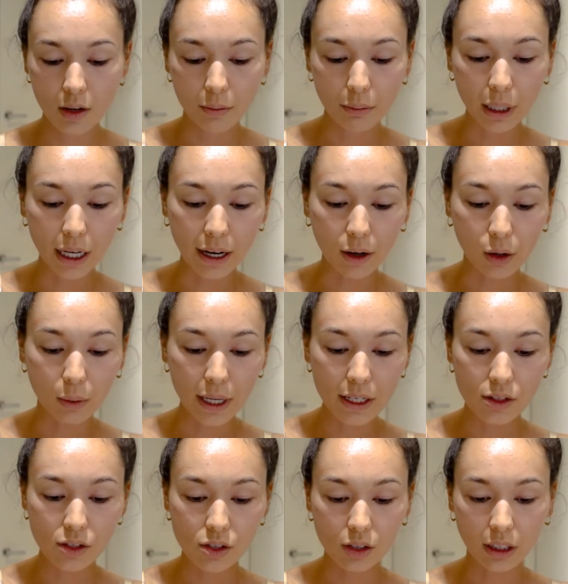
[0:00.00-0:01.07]
But I
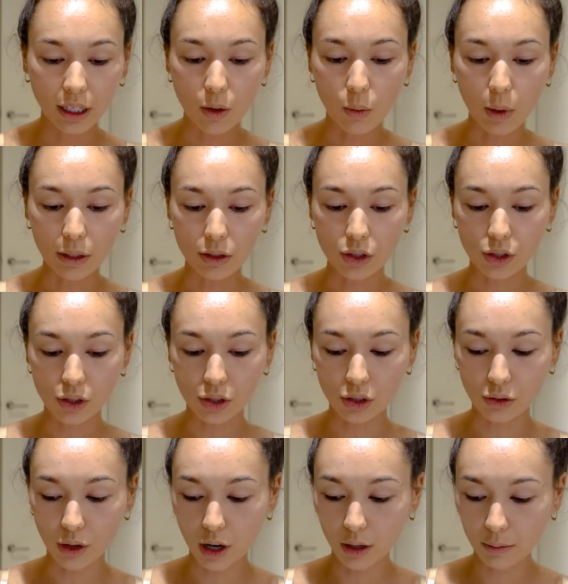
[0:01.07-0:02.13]
always do like 1 to 2
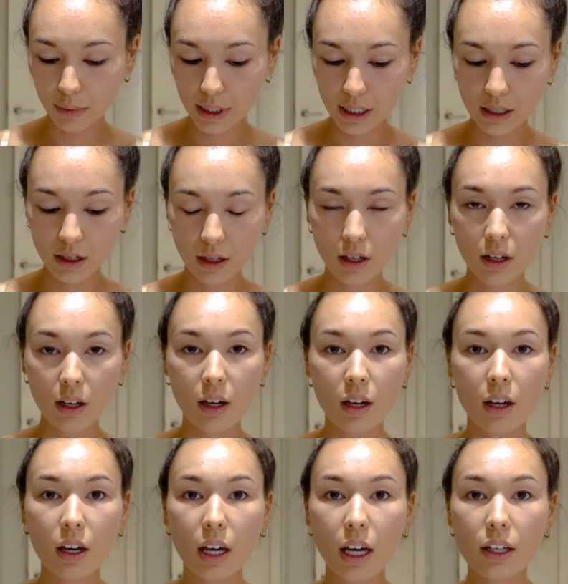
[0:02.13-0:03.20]
drops,
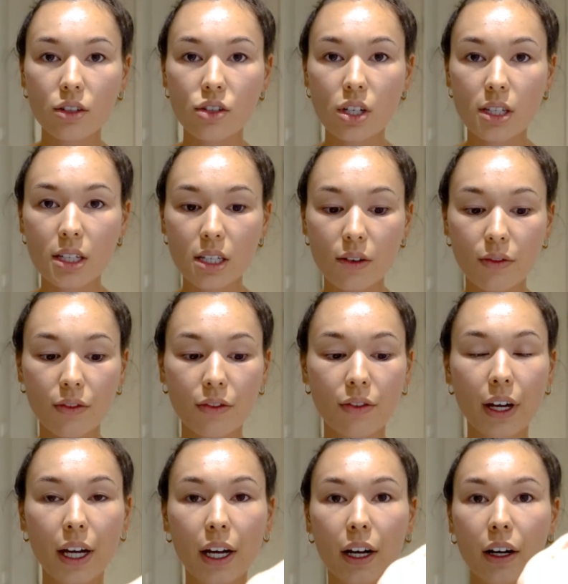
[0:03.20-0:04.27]
and just a
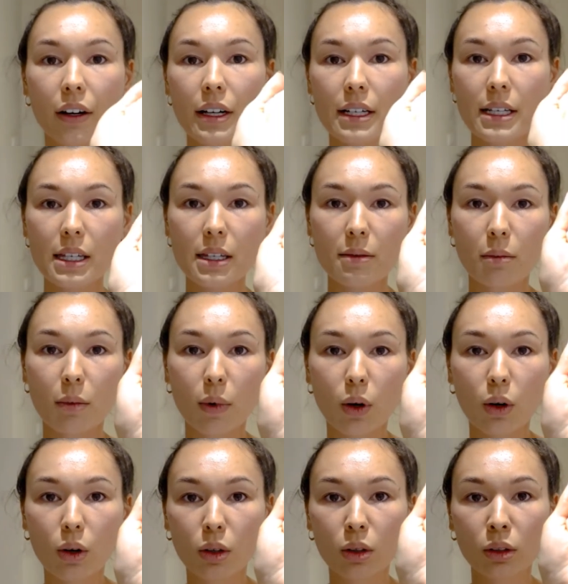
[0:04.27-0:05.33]
very
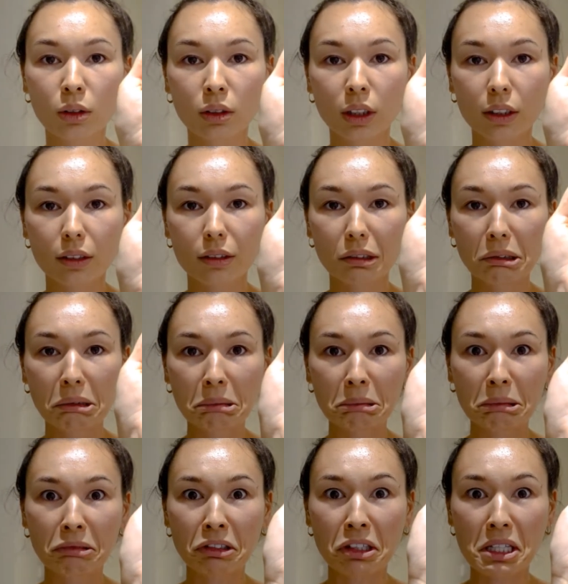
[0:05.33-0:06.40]
small, I don't
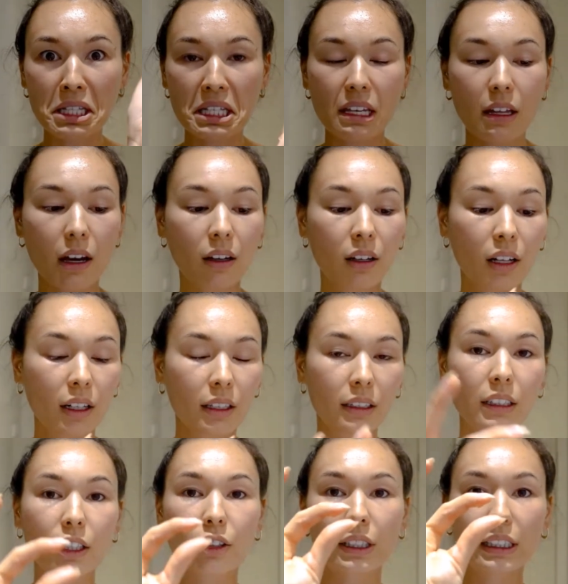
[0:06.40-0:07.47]
know if you can see that,
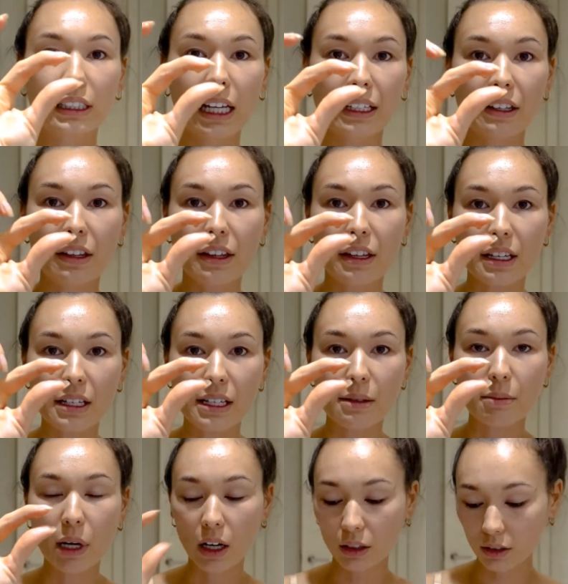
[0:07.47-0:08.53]
literally like this
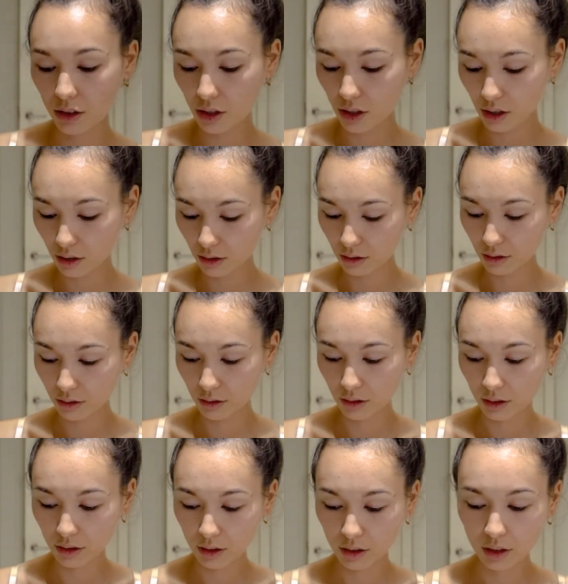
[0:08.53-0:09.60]
much
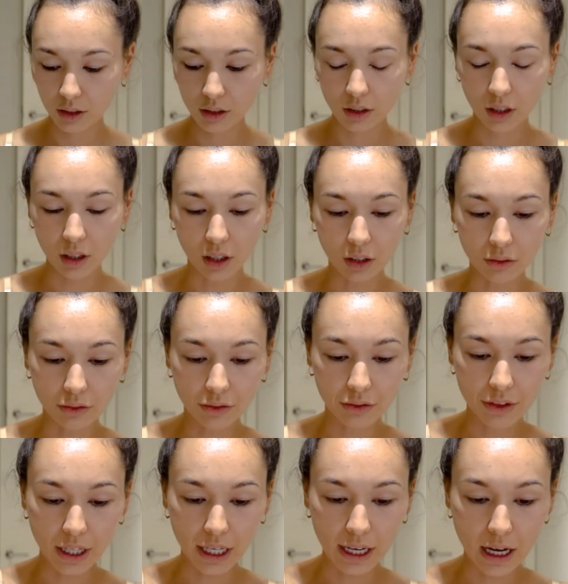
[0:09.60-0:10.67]
of
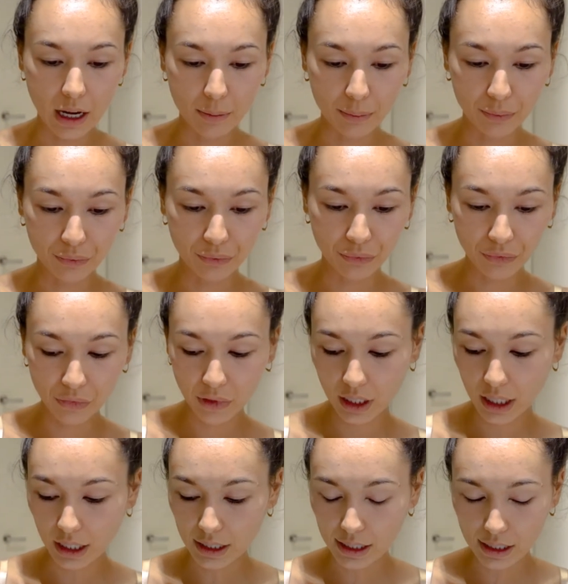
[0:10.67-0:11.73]
the
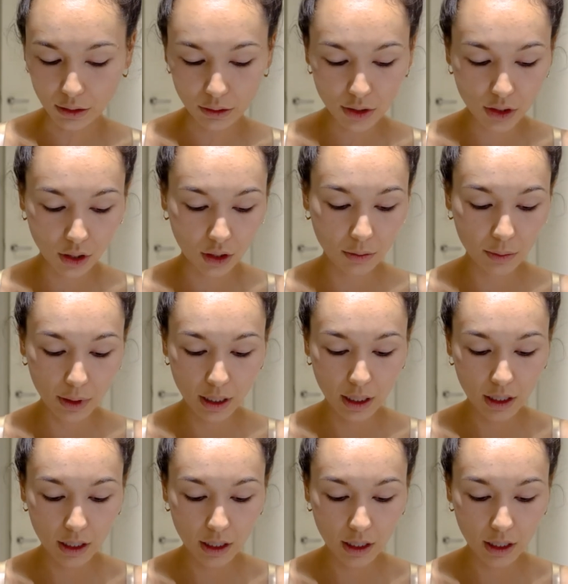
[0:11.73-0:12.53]
Castile soap.